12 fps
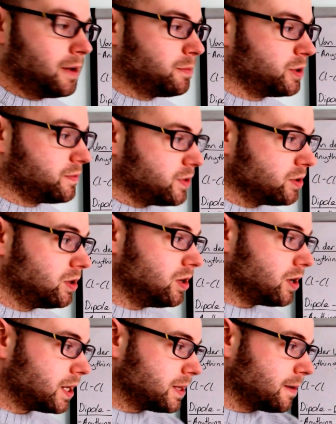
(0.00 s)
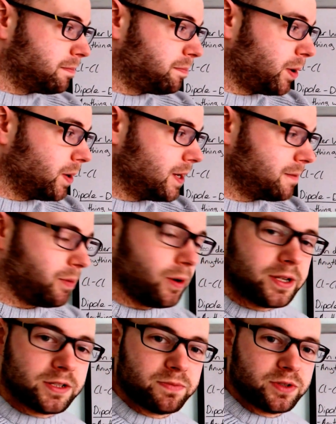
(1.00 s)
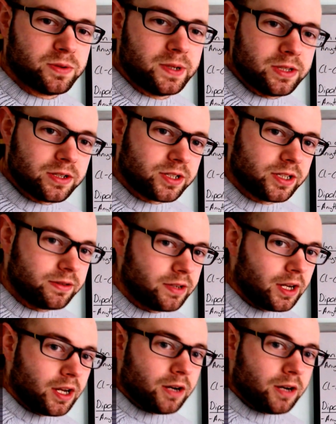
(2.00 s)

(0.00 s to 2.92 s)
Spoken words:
But if you look at the boiling points between the two,